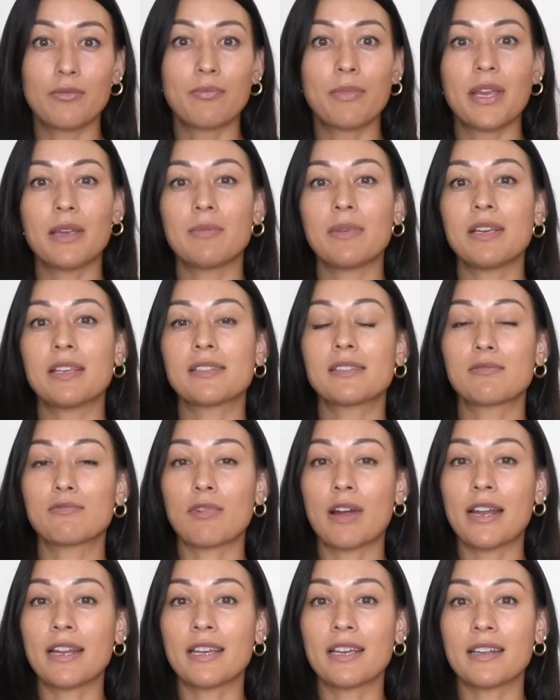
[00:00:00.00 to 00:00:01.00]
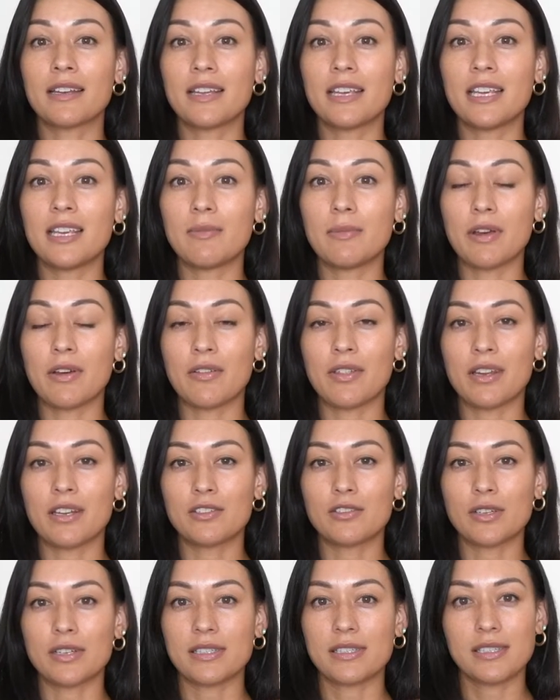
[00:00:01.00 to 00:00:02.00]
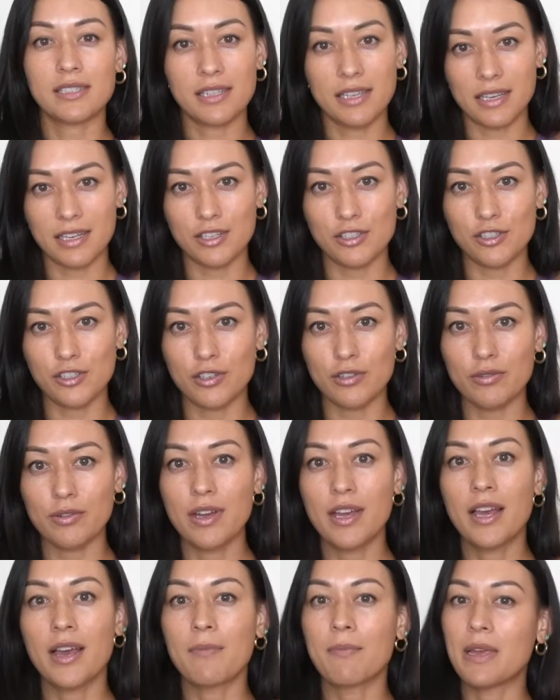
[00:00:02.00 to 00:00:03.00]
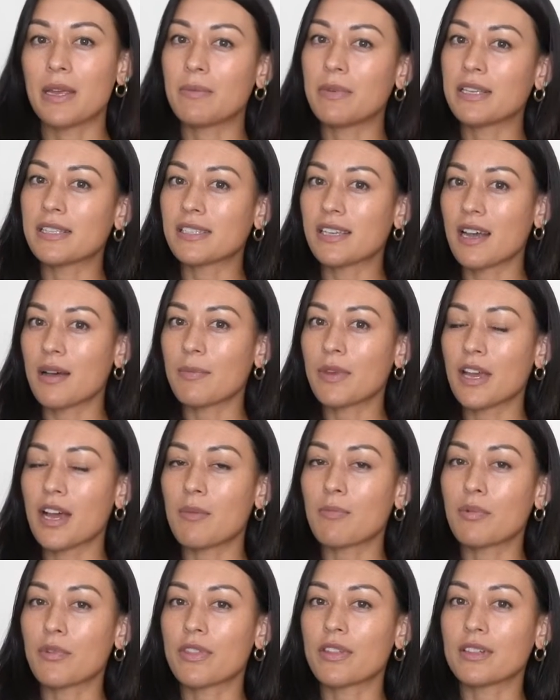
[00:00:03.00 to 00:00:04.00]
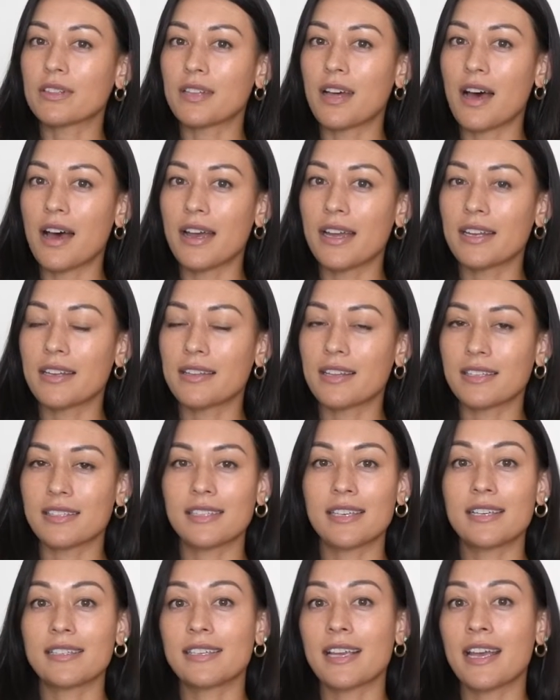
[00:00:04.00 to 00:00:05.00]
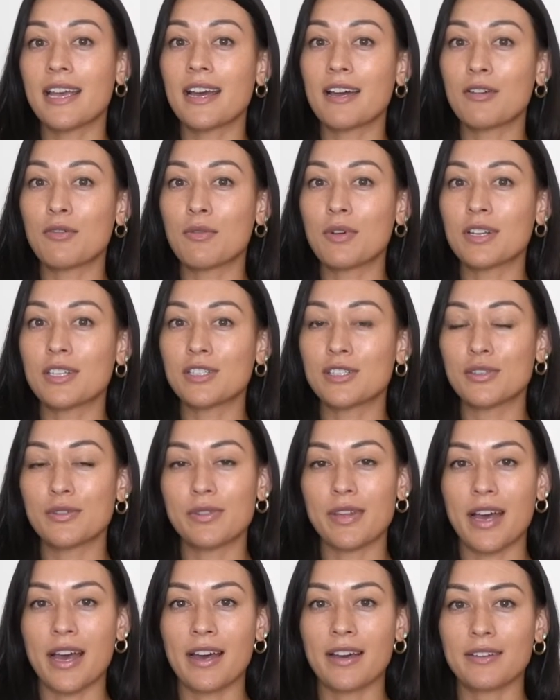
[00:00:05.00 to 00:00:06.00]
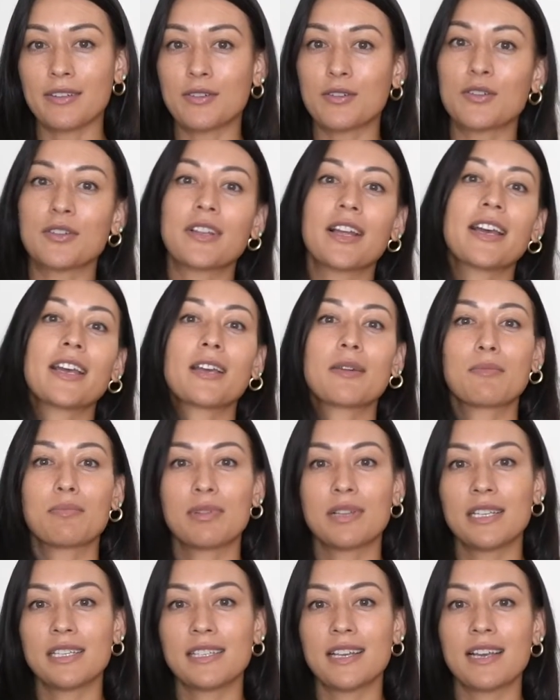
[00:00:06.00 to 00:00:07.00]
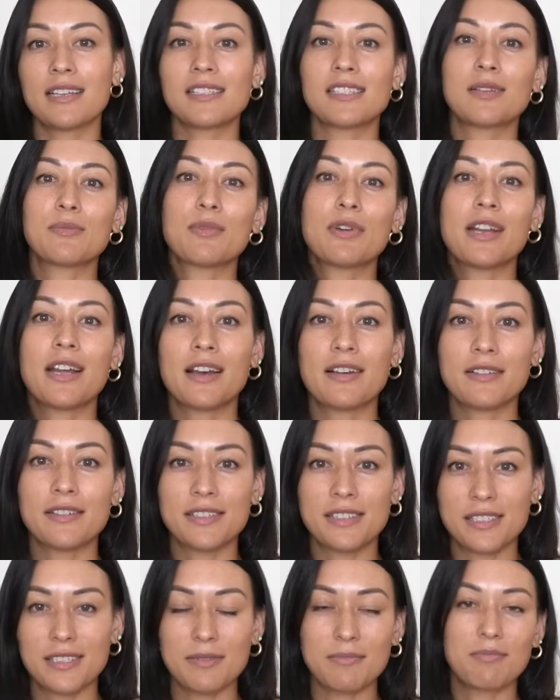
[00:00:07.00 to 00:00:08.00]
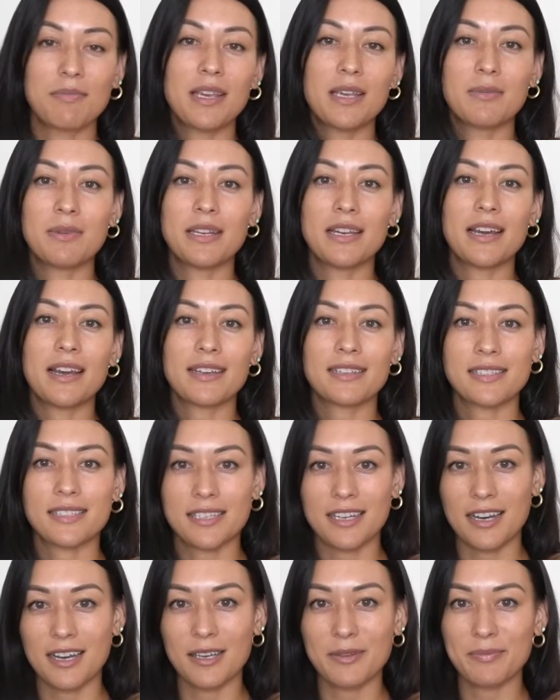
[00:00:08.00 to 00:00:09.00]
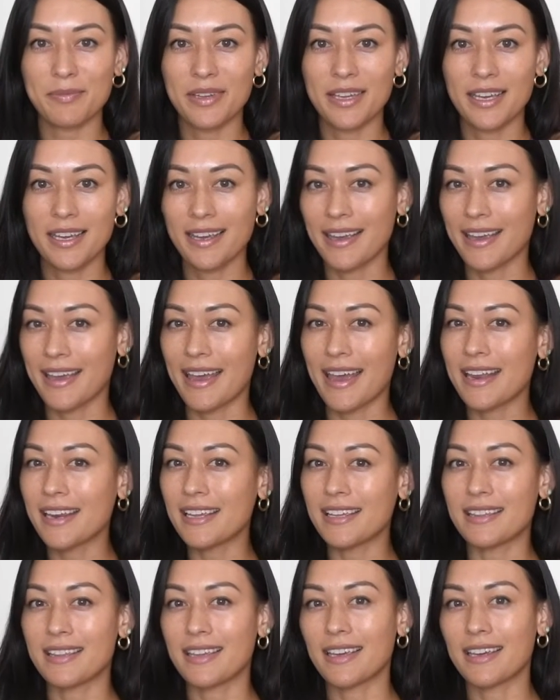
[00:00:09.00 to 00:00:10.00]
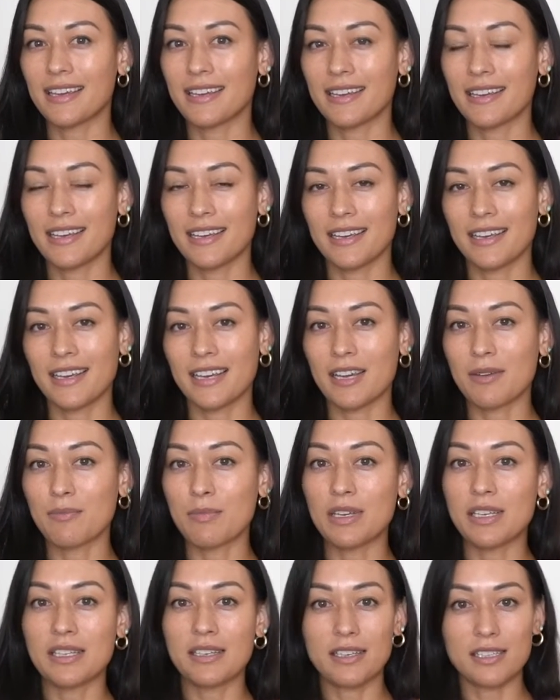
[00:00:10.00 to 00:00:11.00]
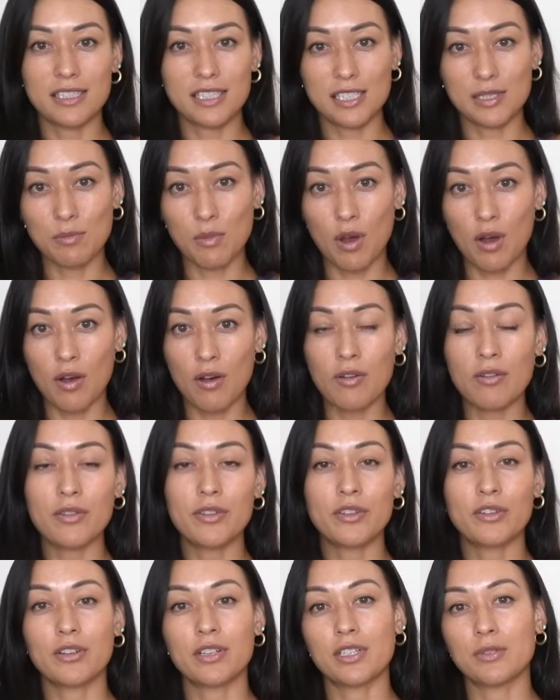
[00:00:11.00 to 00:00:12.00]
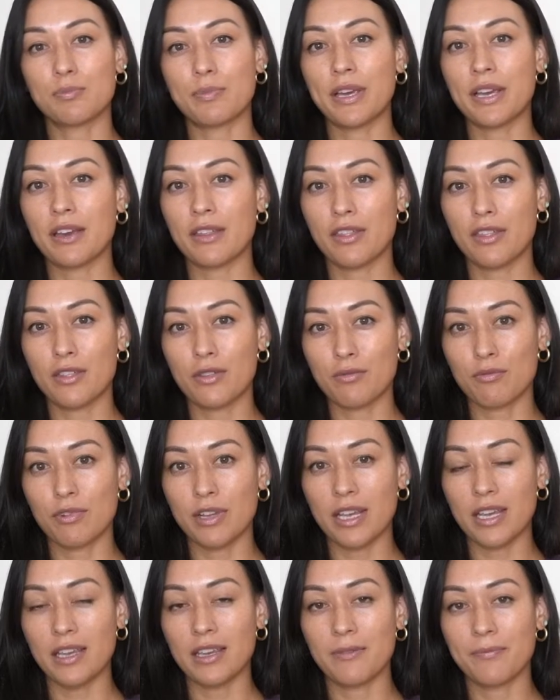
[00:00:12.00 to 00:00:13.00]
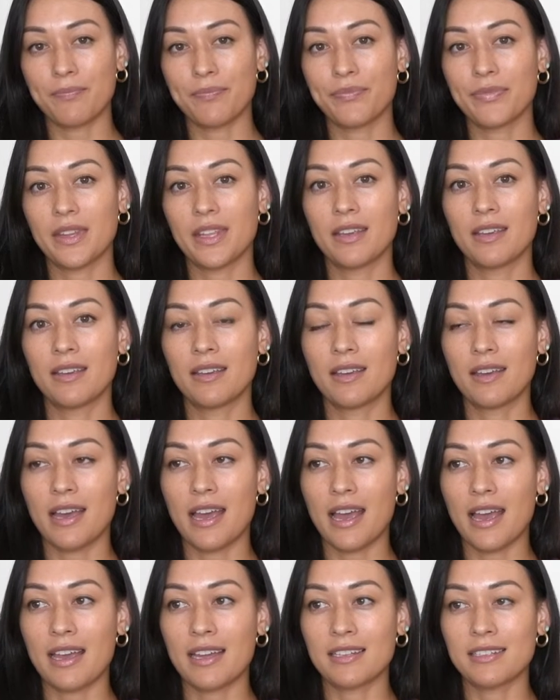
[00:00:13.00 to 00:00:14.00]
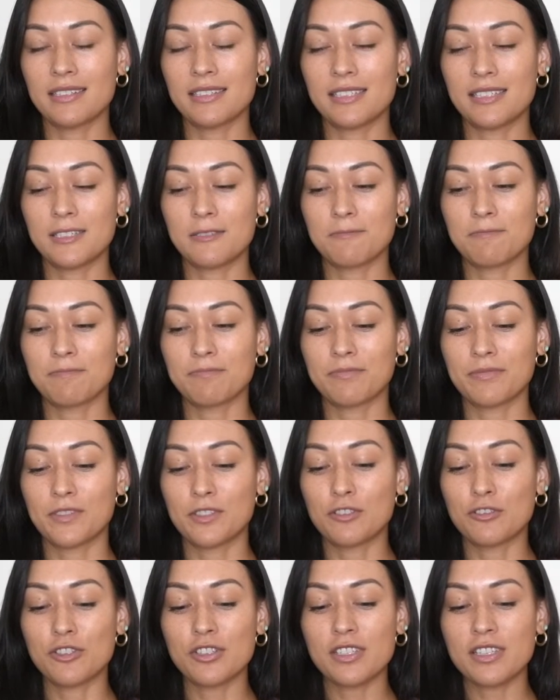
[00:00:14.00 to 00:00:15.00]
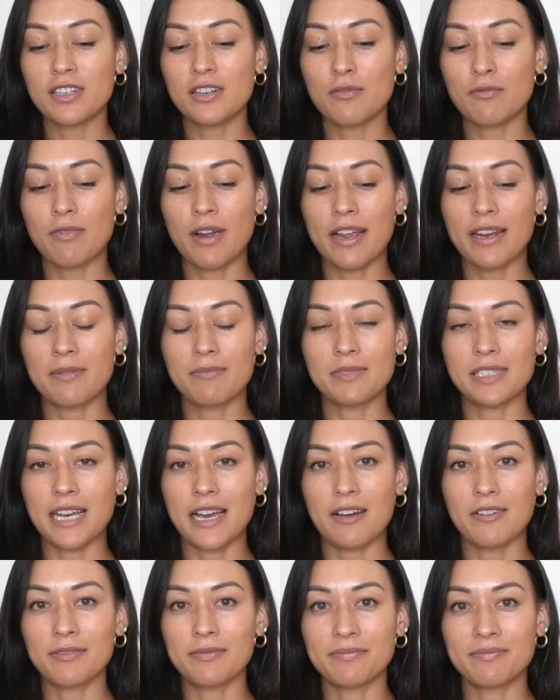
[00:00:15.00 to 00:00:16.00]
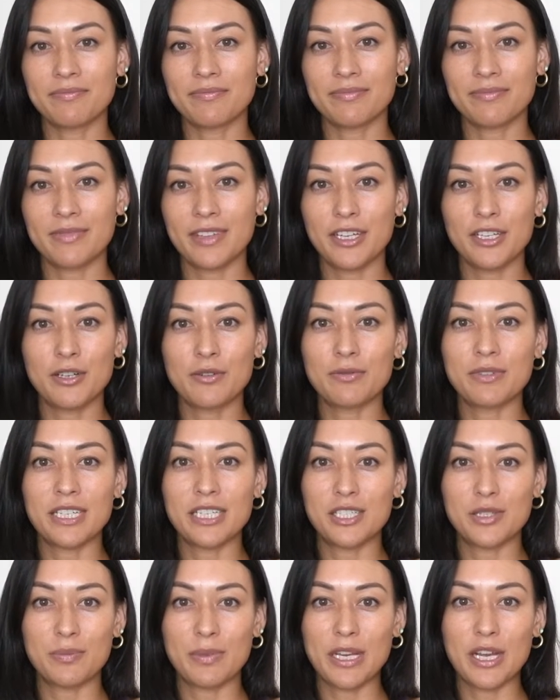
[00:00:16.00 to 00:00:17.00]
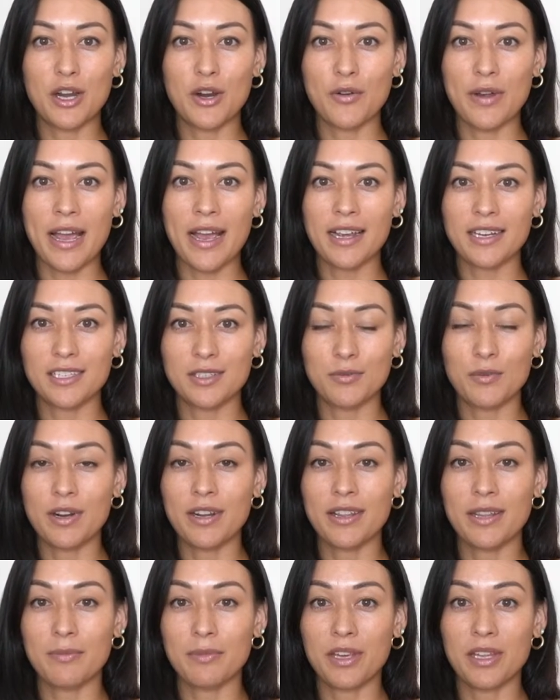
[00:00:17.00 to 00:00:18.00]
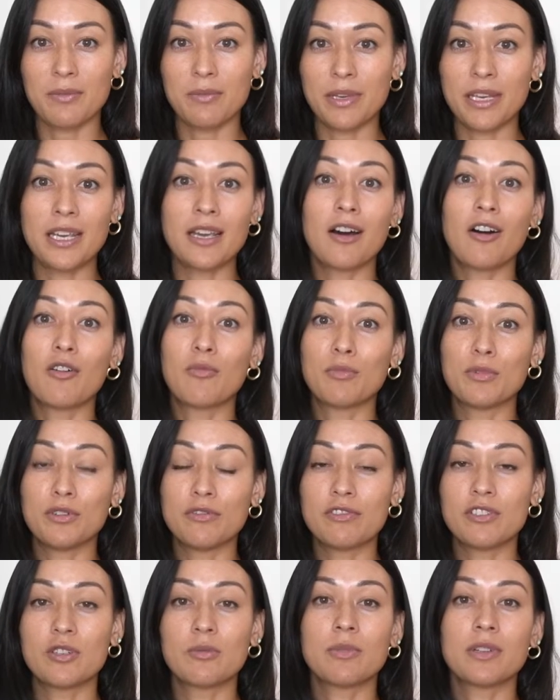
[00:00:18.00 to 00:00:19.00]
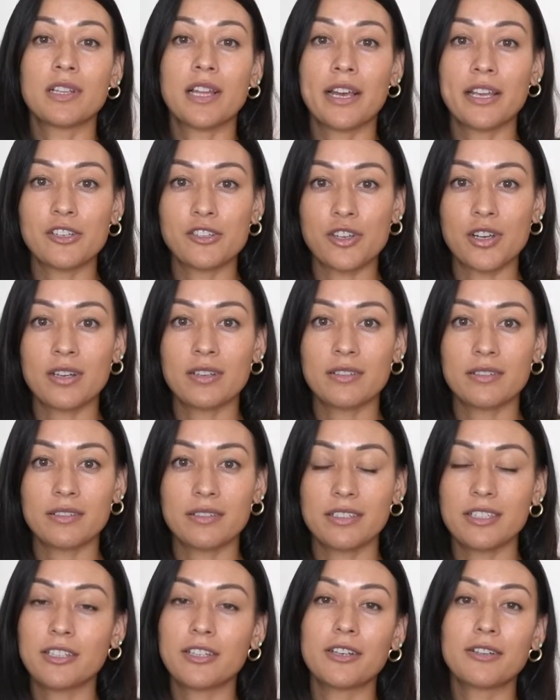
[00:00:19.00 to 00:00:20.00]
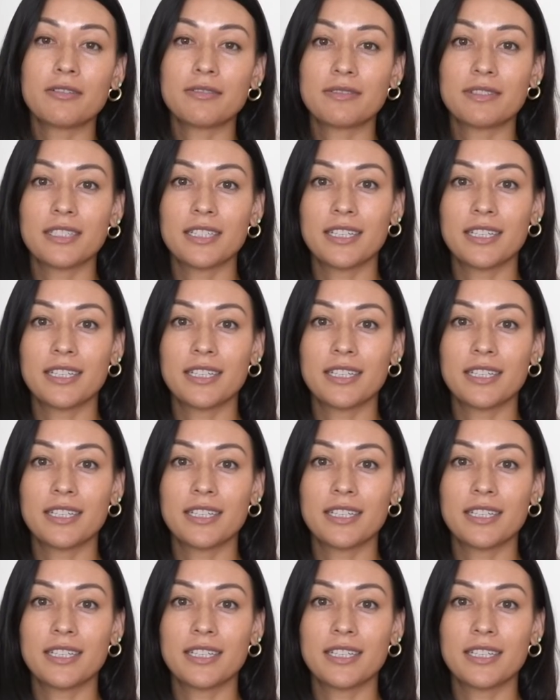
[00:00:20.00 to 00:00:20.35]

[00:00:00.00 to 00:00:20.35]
Maybe it's writing an email that addresses the issue. Maybe it's coming up with a line that says, hey, I don't want to do that. Or like, please ask someone else. Maybe next time. Anything. It can be small. You're going to pick 3 and you're just going to write them down. They don't need to be correct. One of them can be, I'll move to Malaysia, you know?